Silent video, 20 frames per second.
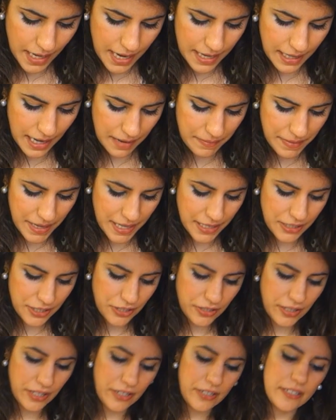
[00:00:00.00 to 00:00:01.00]
And I make
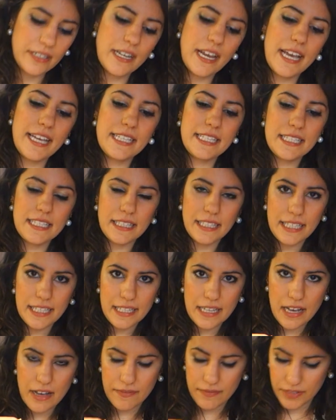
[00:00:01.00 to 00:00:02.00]
sure they're nicely
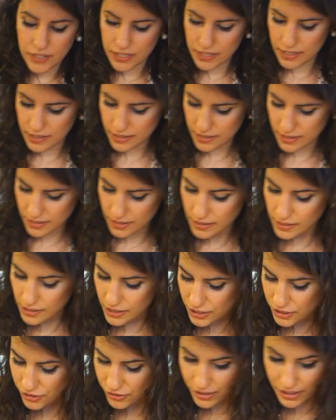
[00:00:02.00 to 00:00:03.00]
covered.
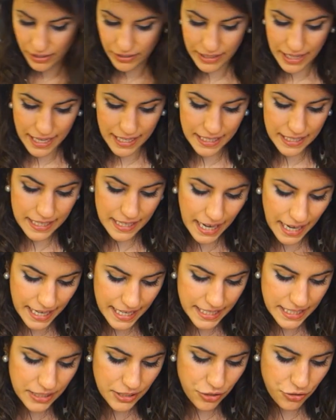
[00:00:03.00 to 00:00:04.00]
So they'll get a
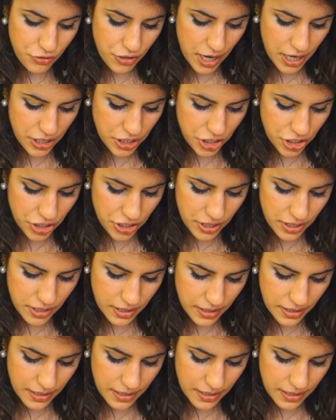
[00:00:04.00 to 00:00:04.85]
nice crunch.